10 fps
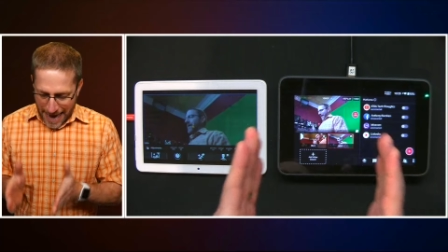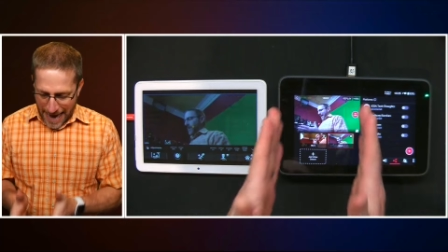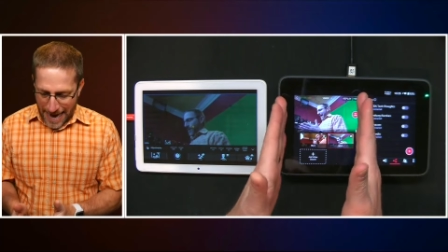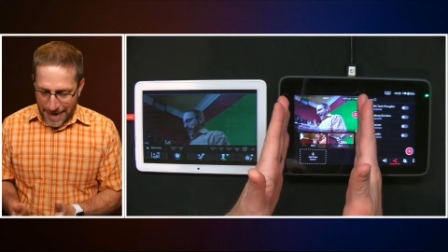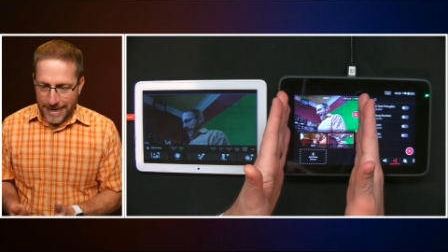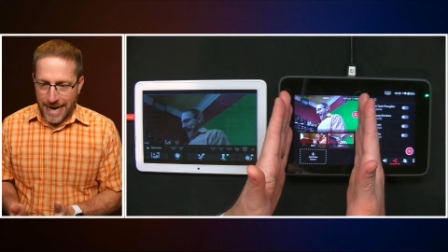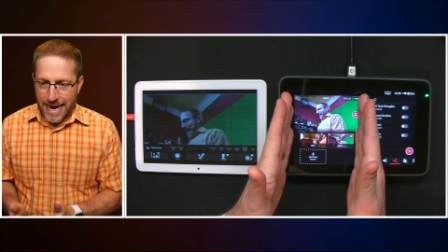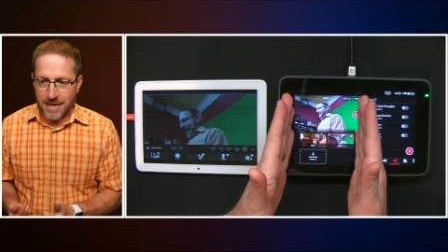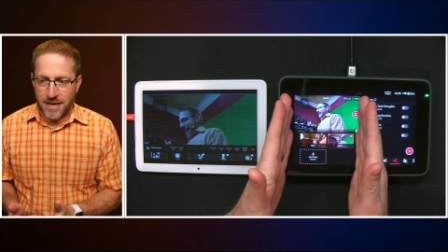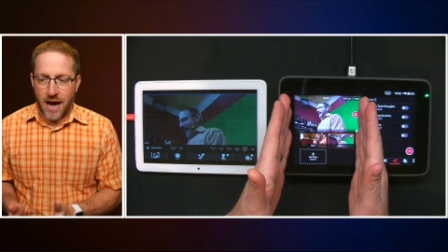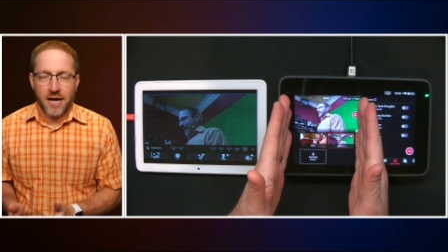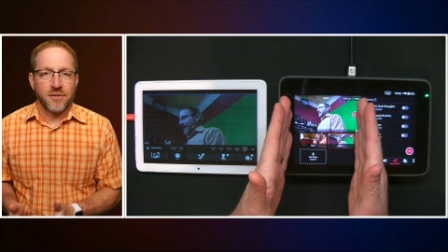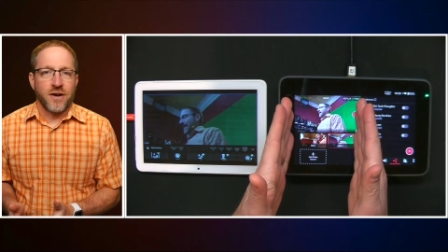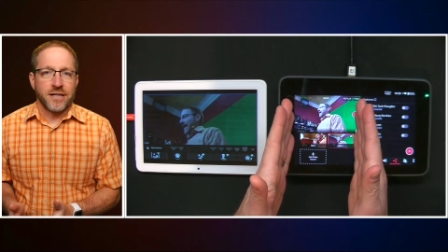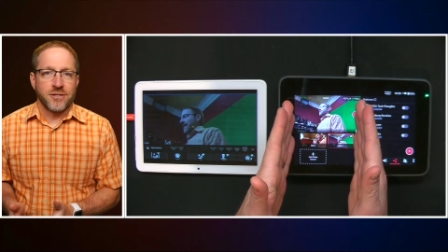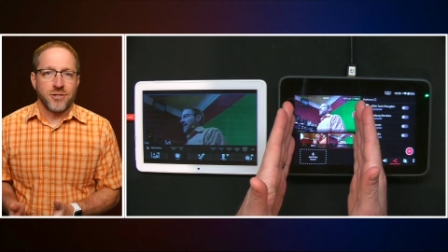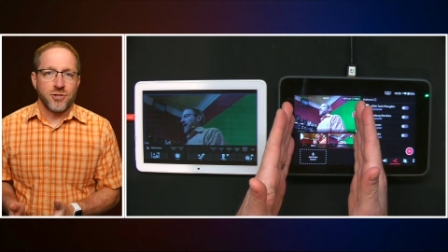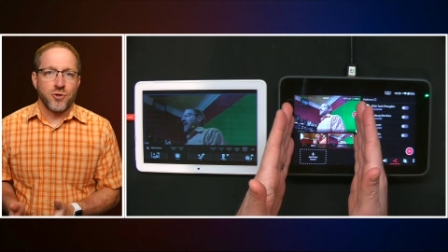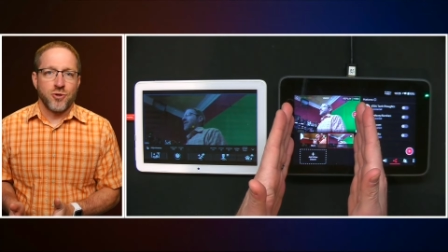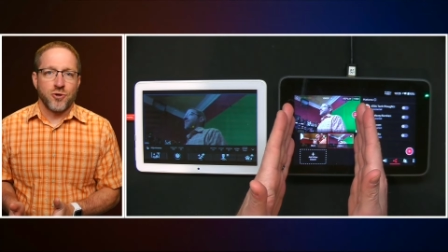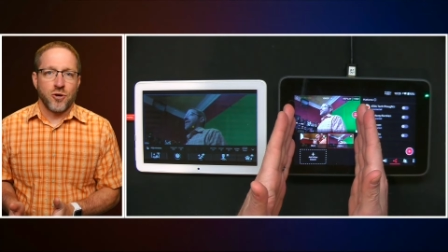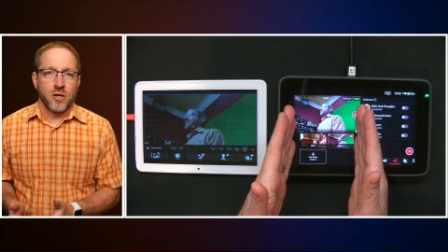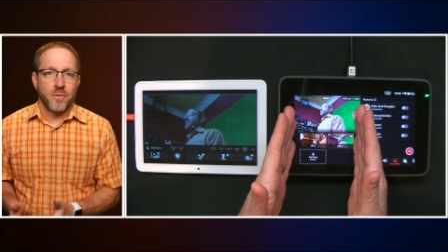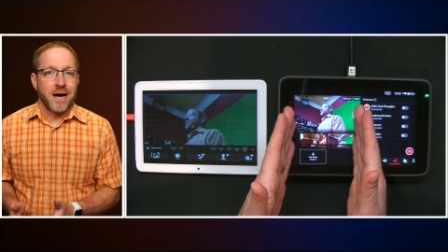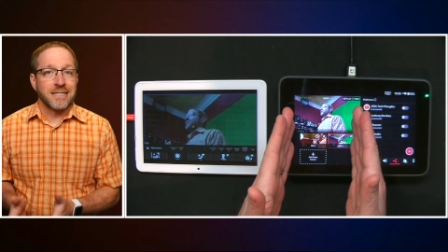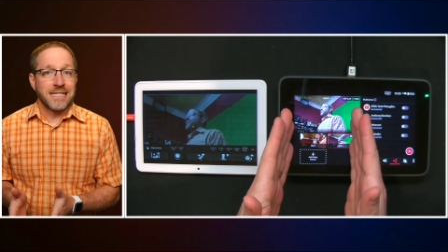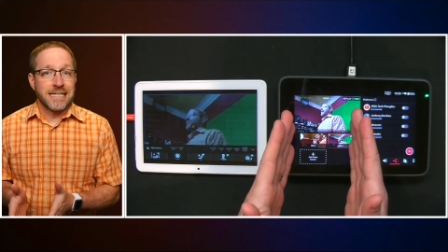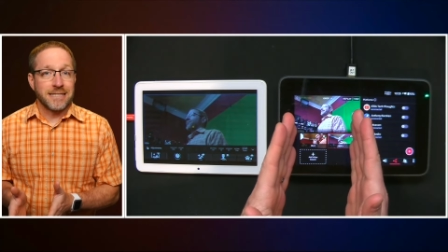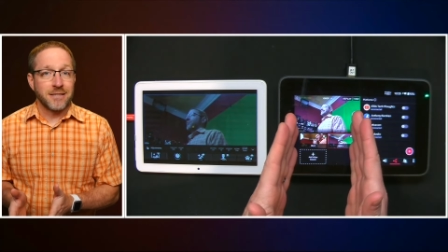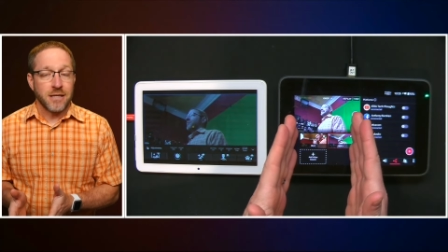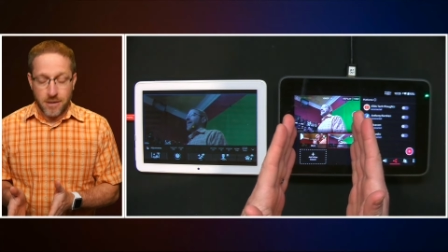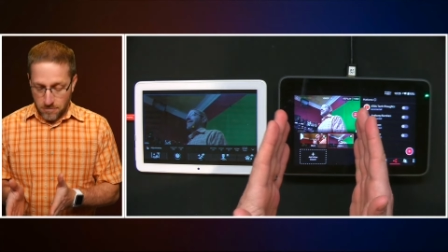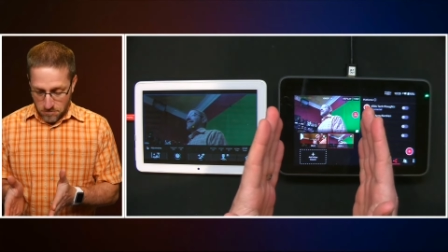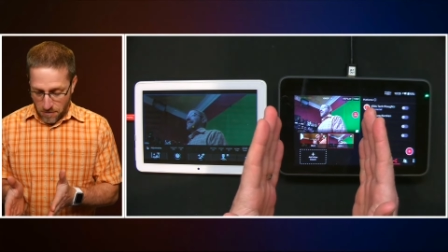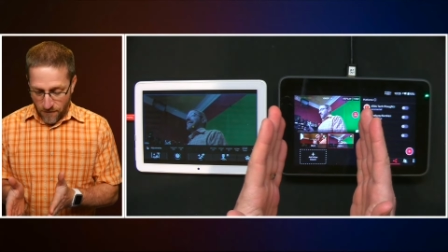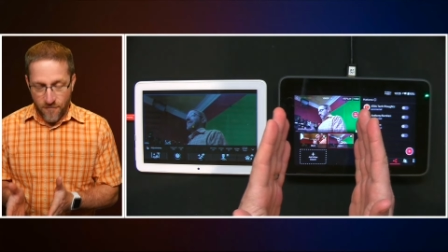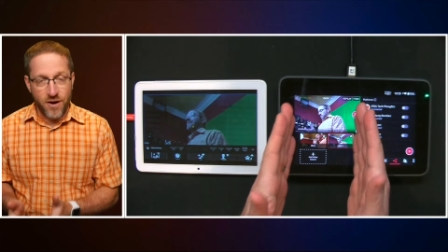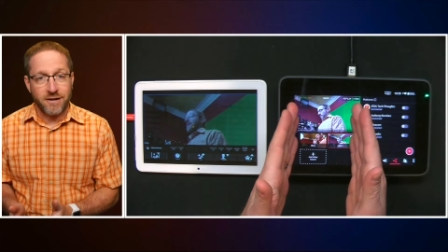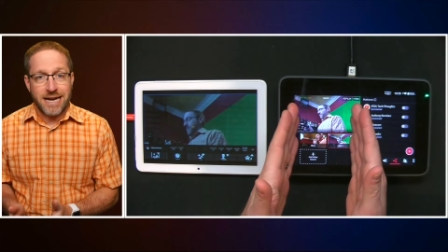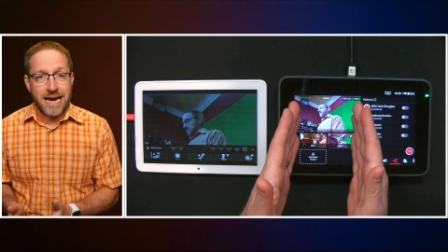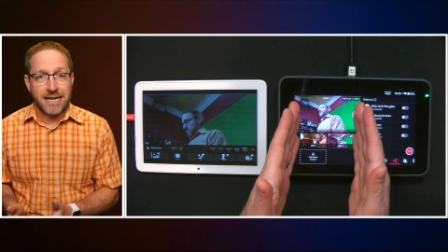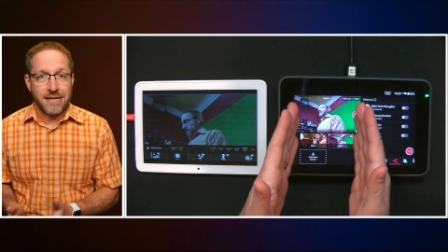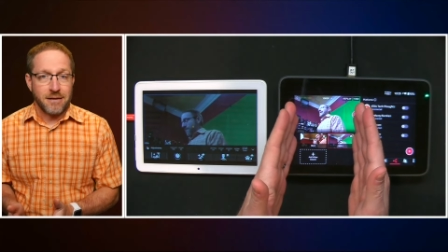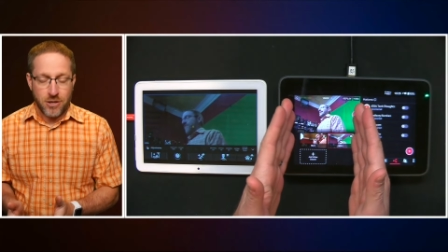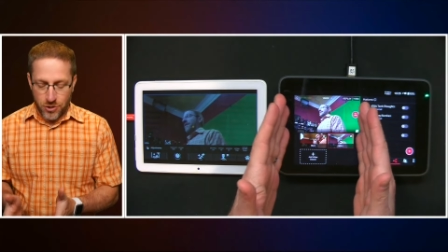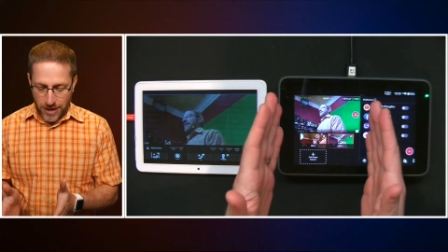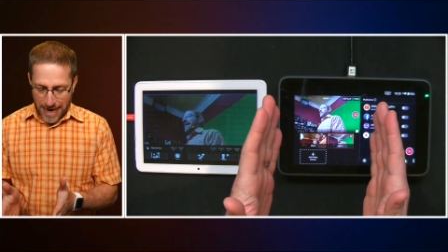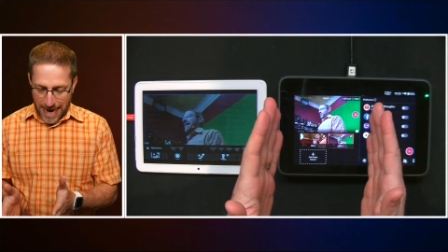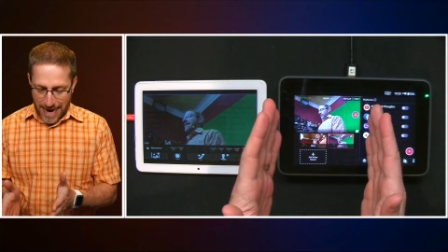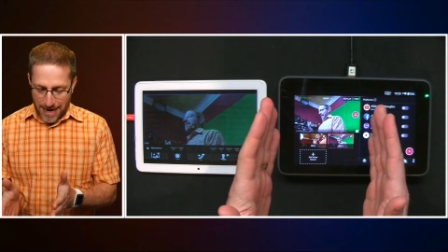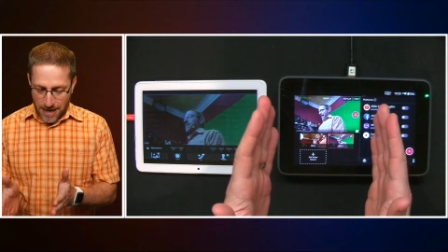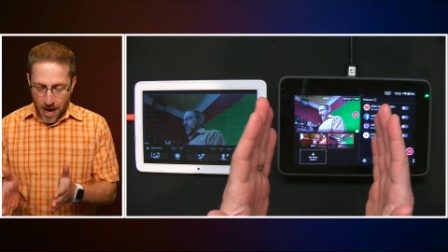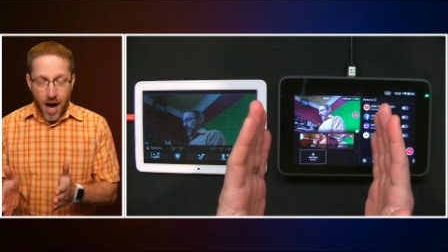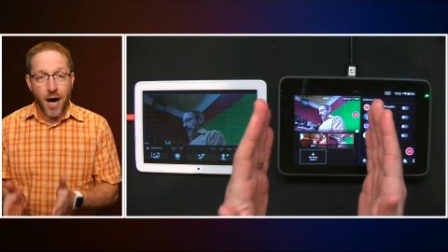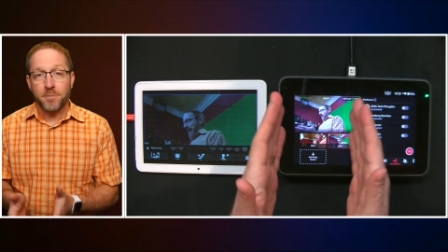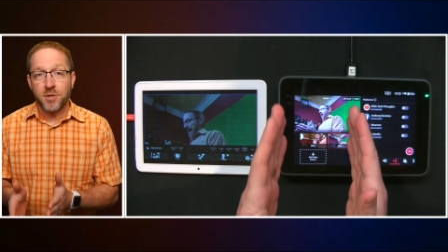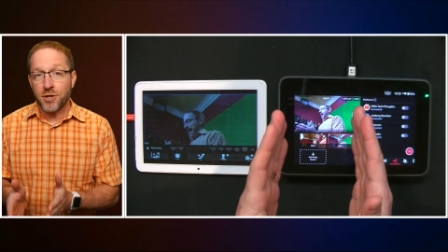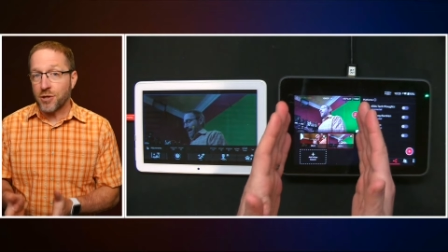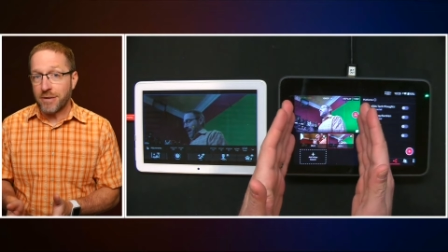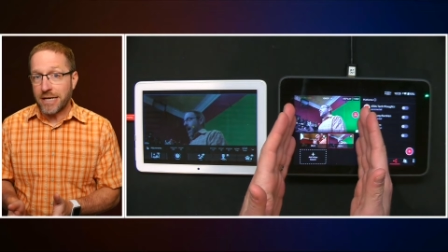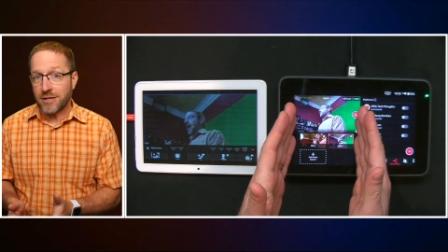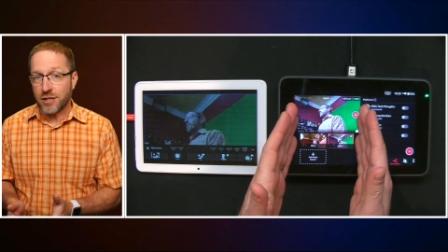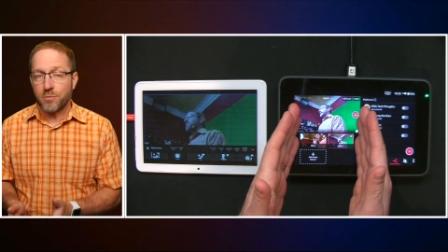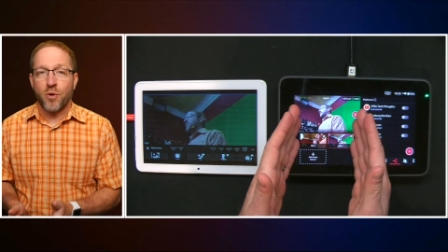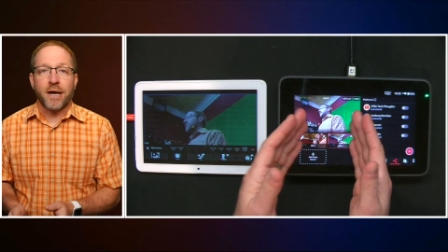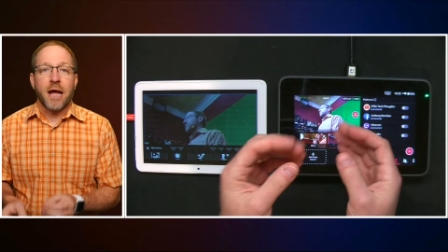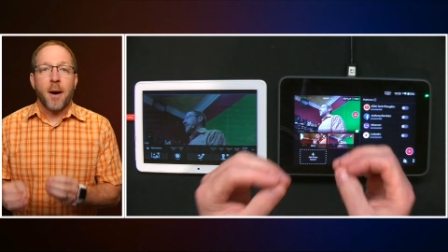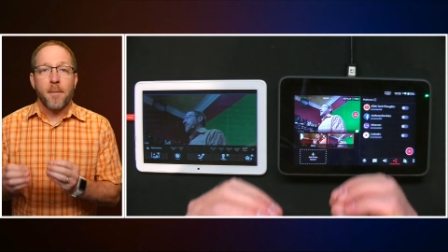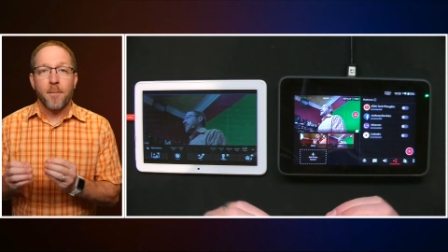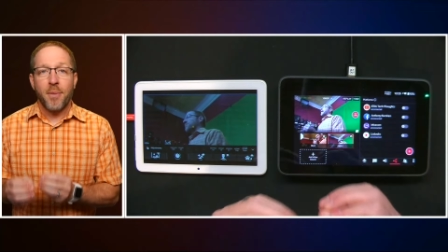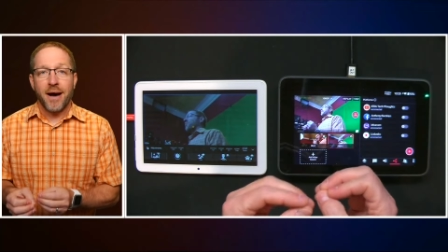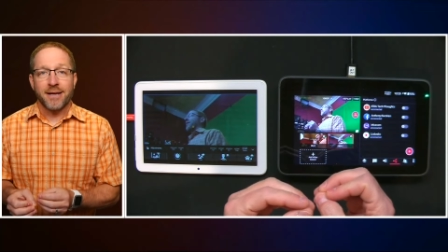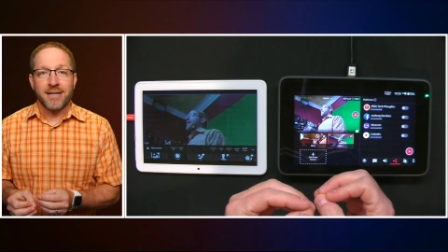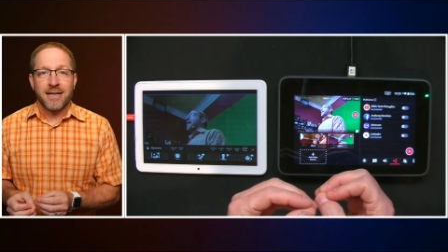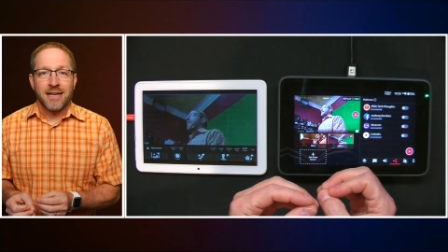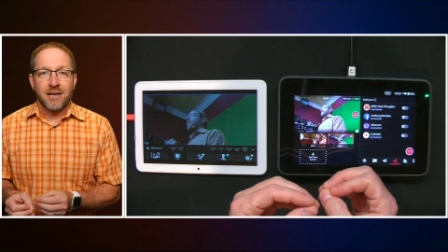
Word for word: Adding NDI devices to your YOLO box is very handy. You can add up to three at this point, but